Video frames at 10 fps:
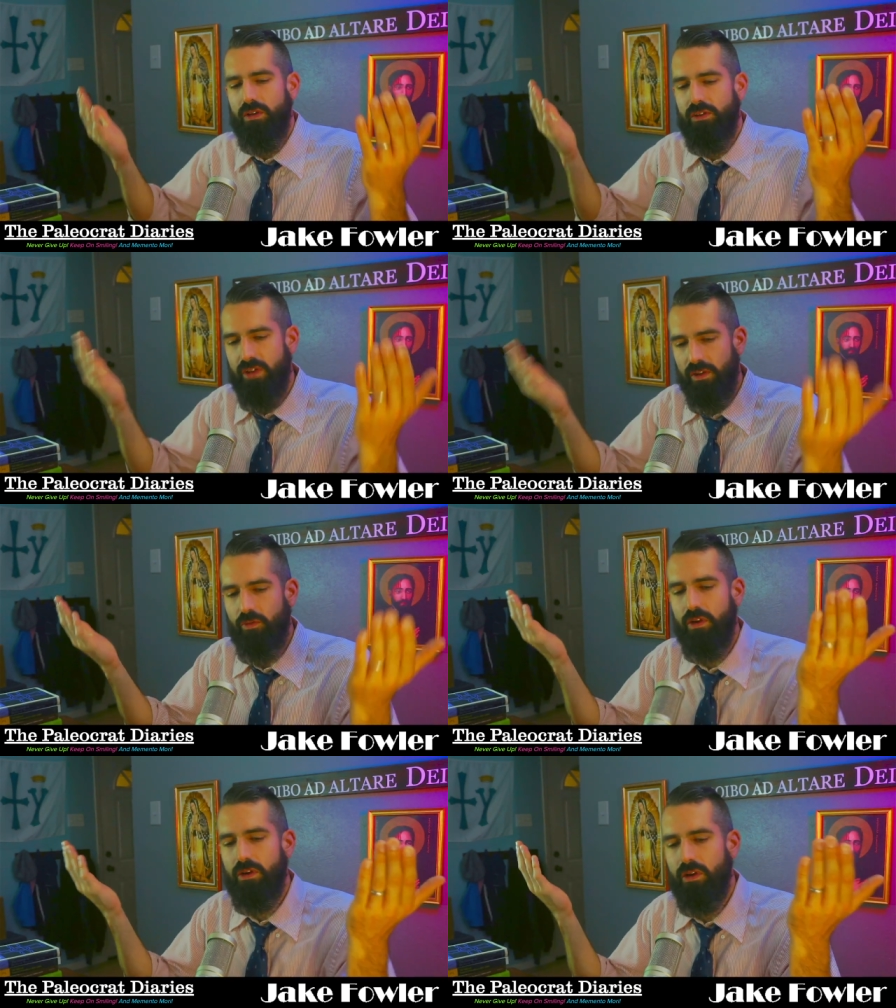
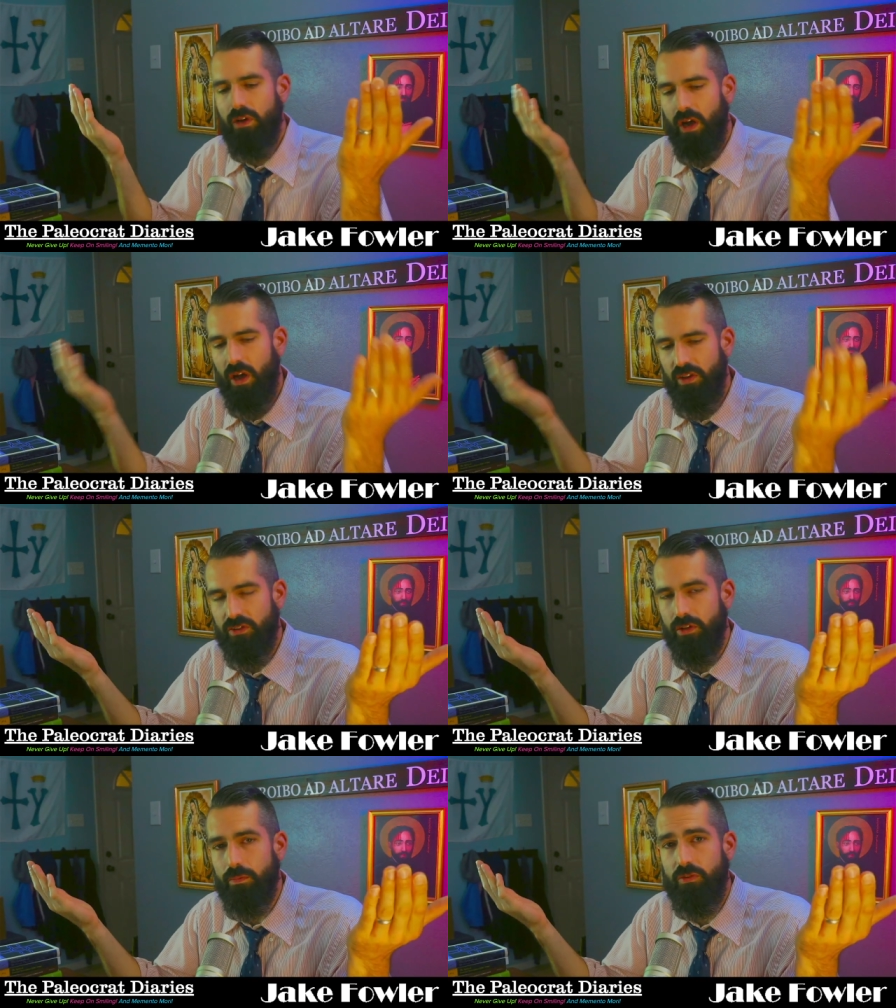different
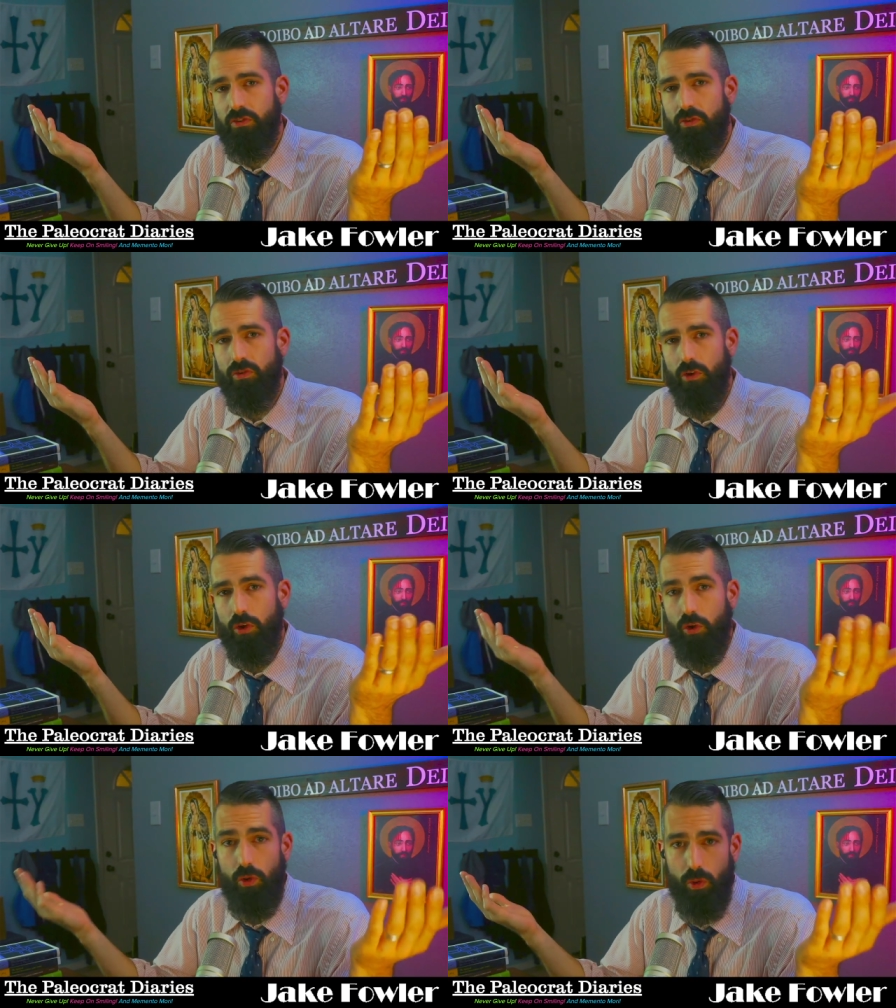customs
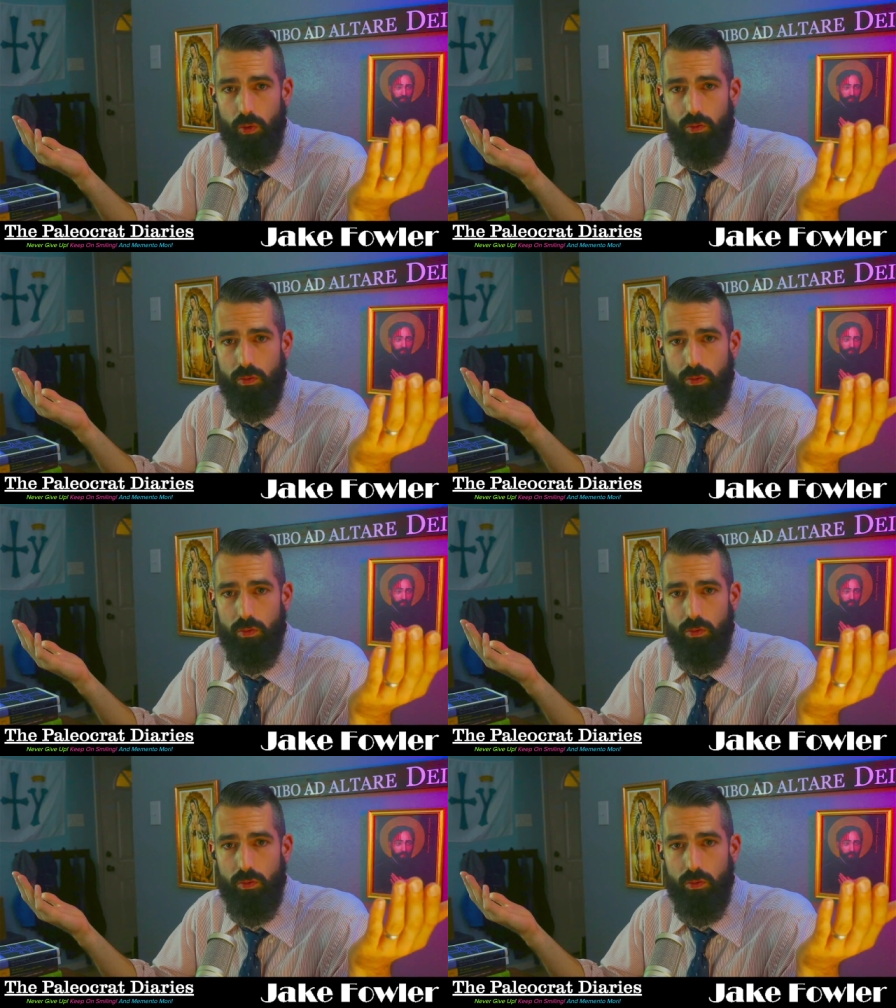grew